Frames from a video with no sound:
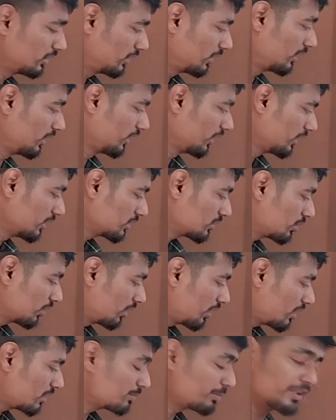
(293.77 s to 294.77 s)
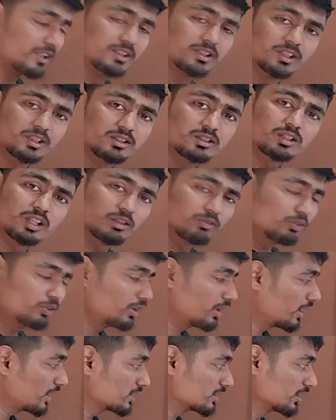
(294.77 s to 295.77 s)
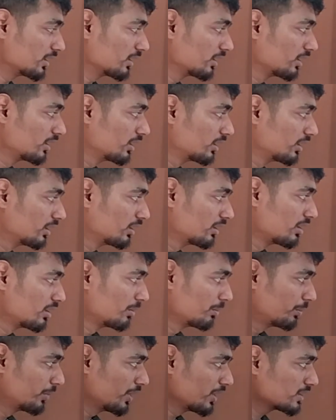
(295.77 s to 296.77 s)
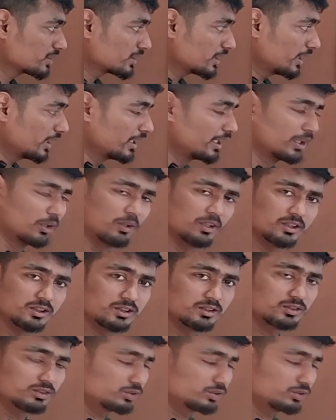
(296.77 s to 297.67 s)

ring is called as benzene sulfonic acid plus NaOH.